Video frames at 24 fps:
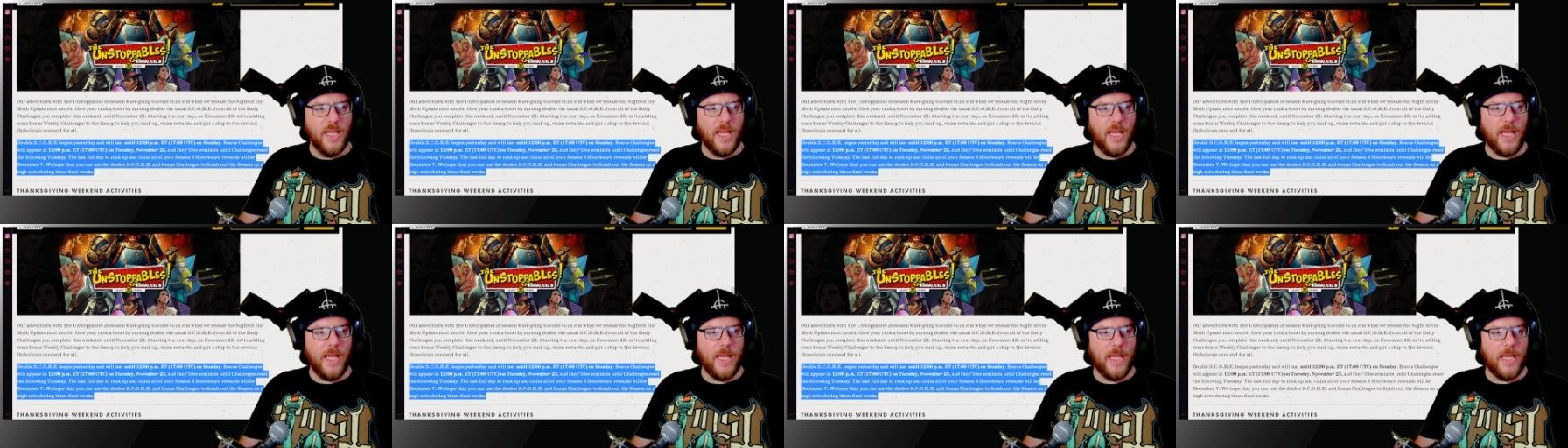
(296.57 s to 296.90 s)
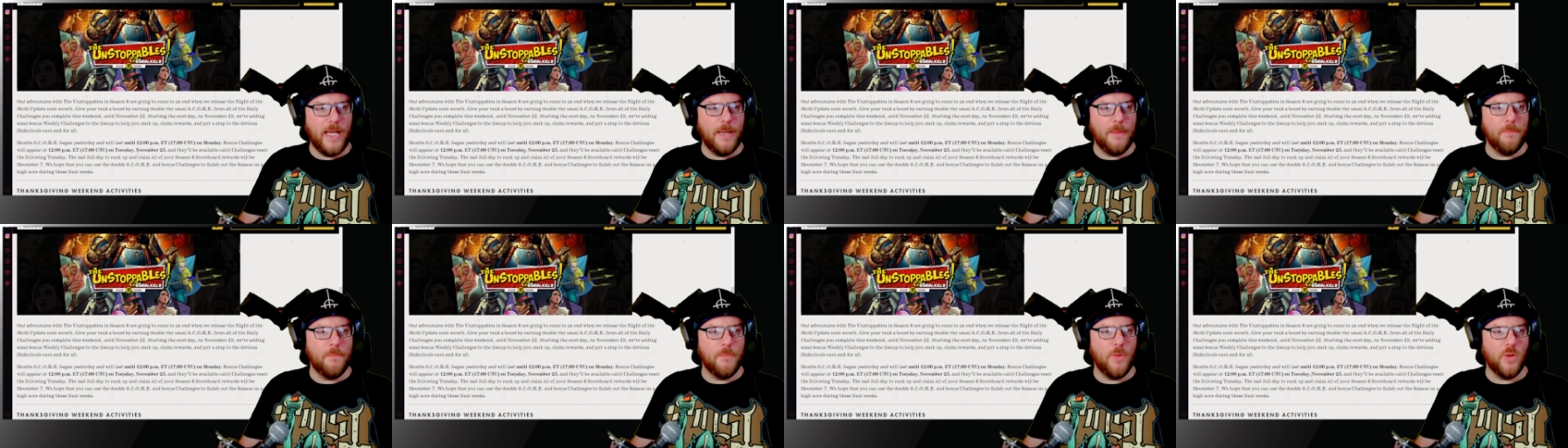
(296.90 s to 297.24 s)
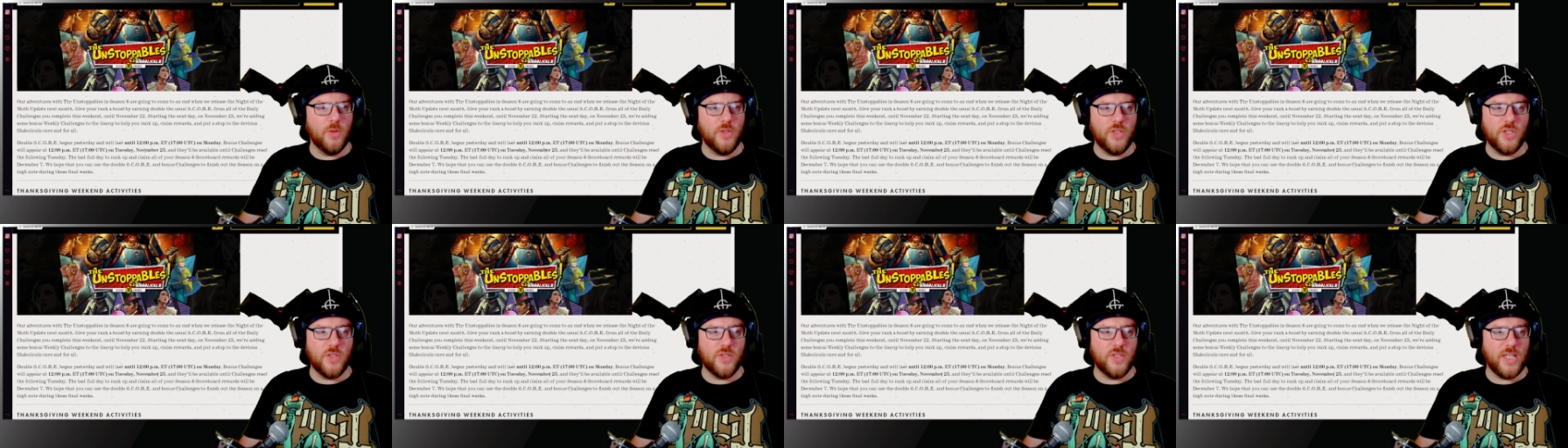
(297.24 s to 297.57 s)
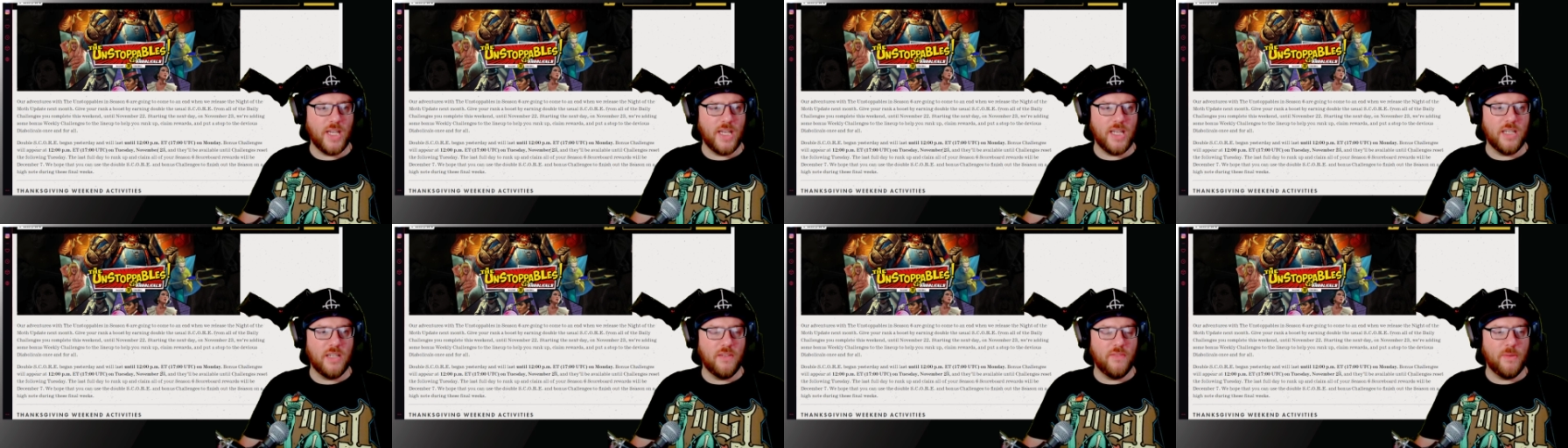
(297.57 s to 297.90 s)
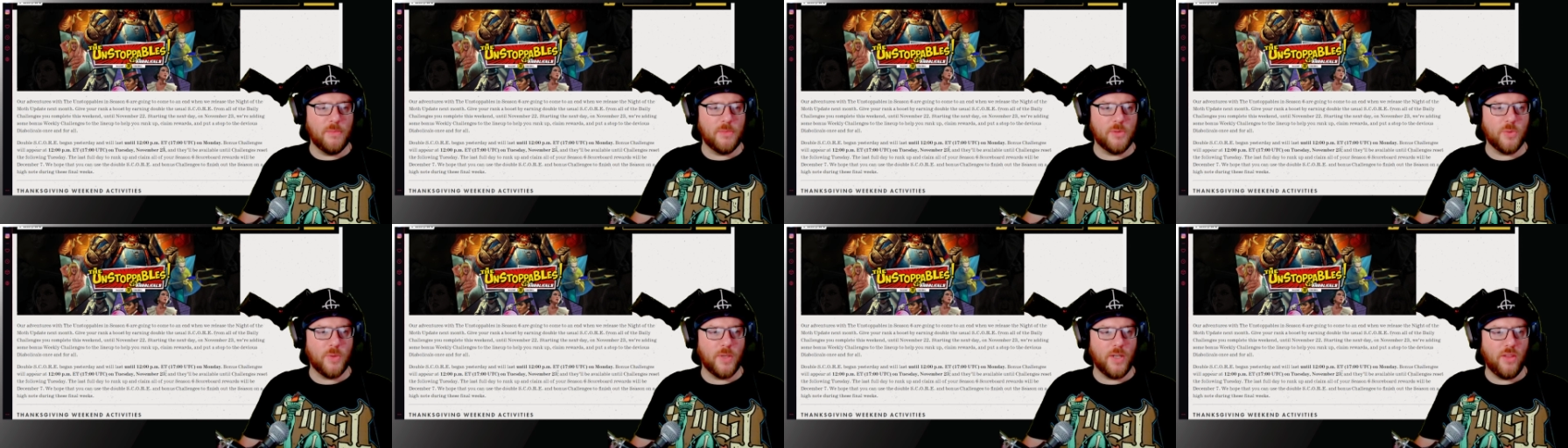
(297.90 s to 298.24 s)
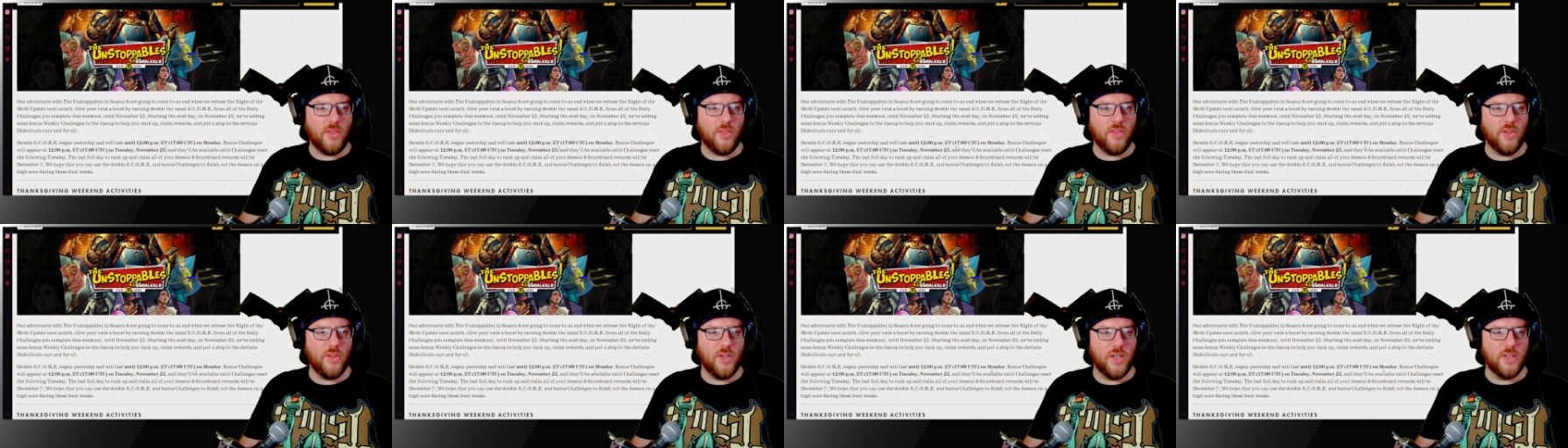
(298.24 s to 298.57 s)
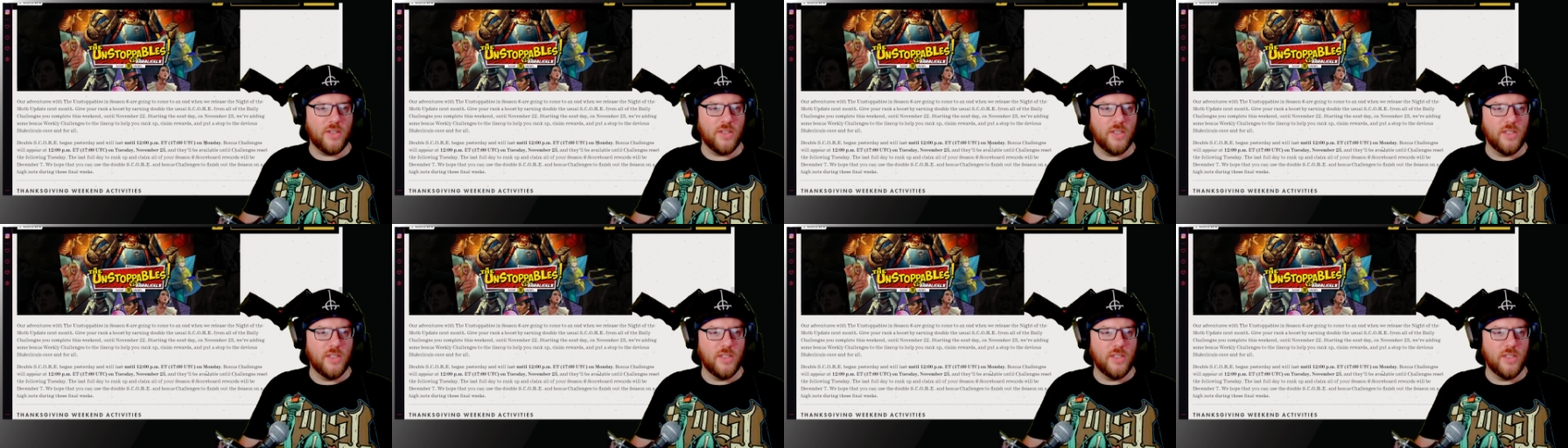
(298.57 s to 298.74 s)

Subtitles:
On Tuesday, November 23rd.